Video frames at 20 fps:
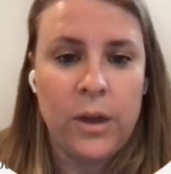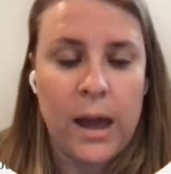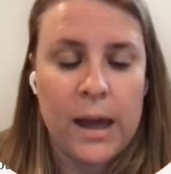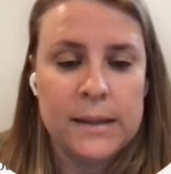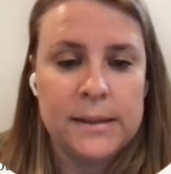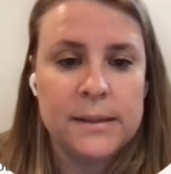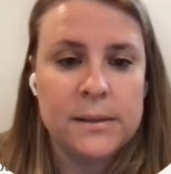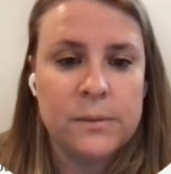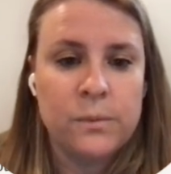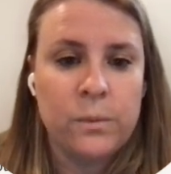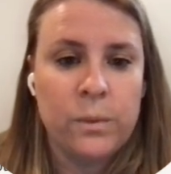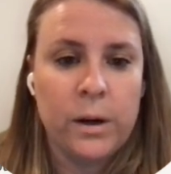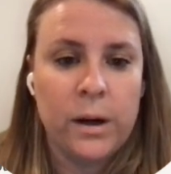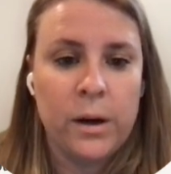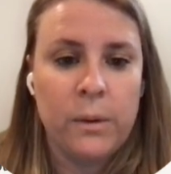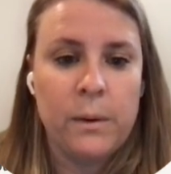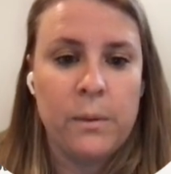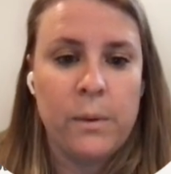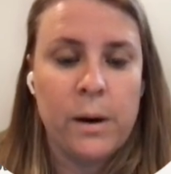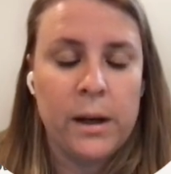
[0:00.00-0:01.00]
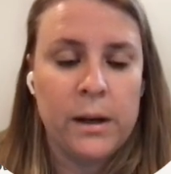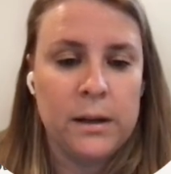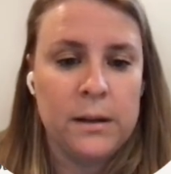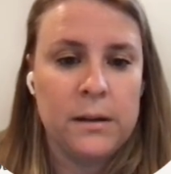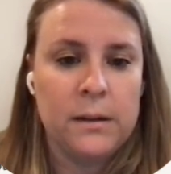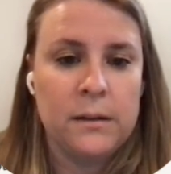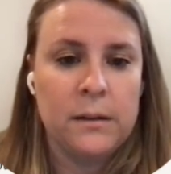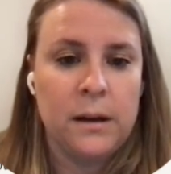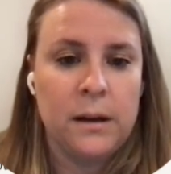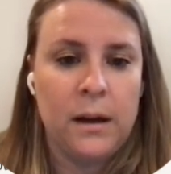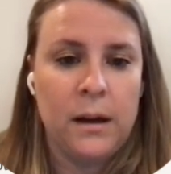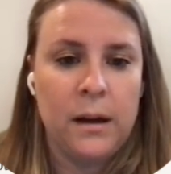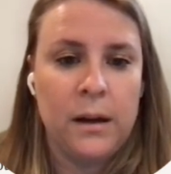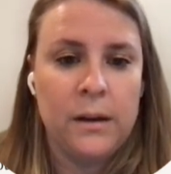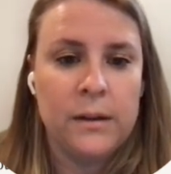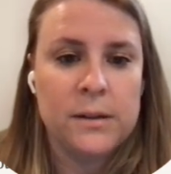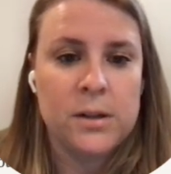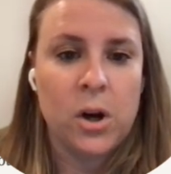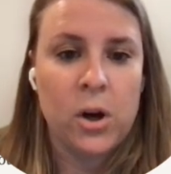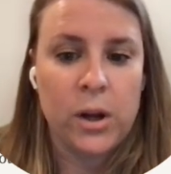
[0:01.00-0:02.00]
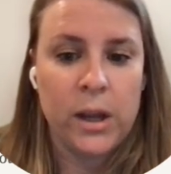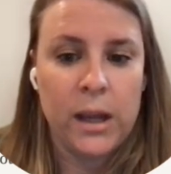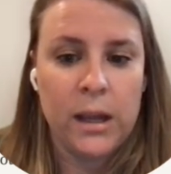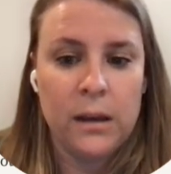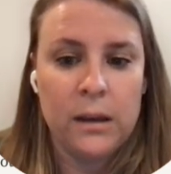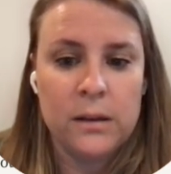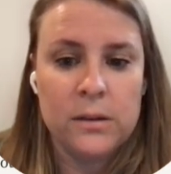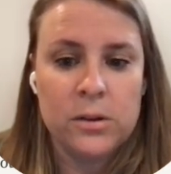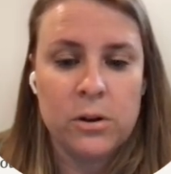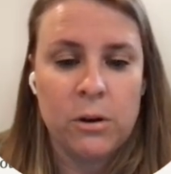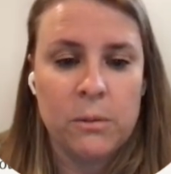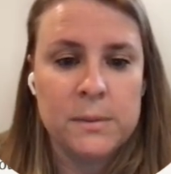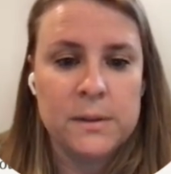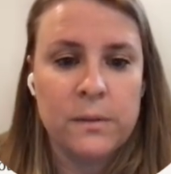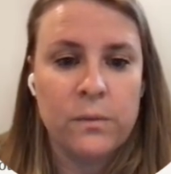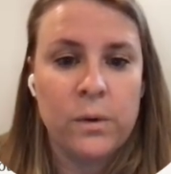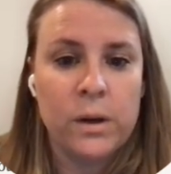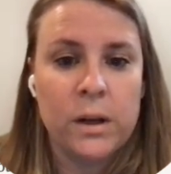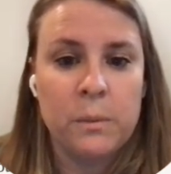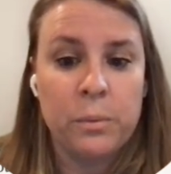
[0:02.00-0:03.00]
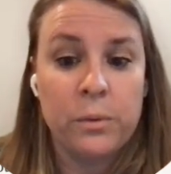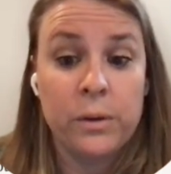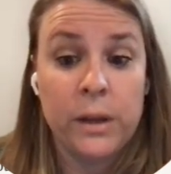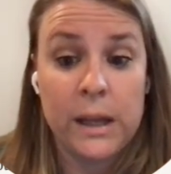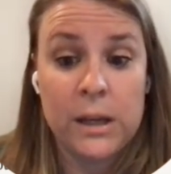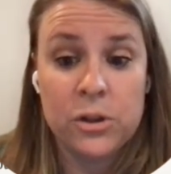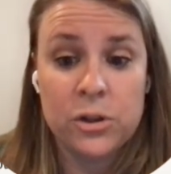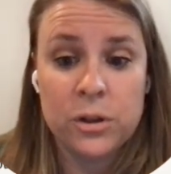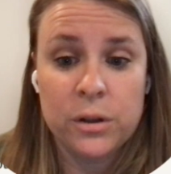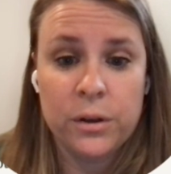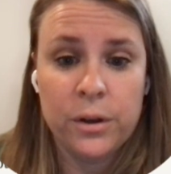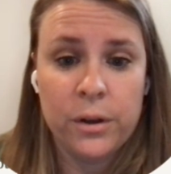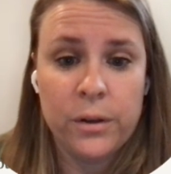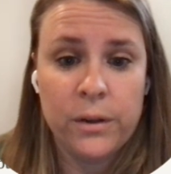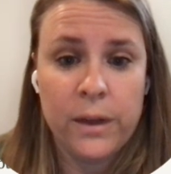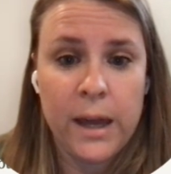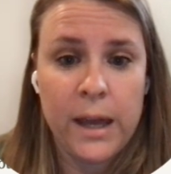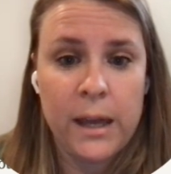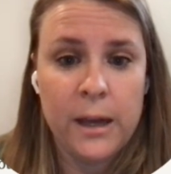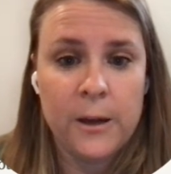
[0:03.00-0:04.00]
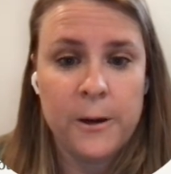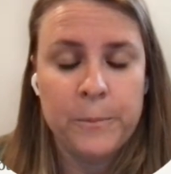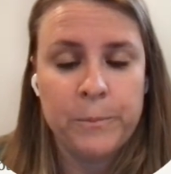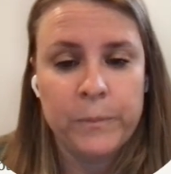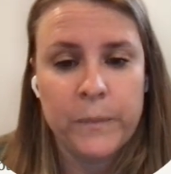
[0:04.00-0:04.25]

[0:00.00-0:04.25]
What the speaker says: That's where we want to target in terms of what a plate should look like.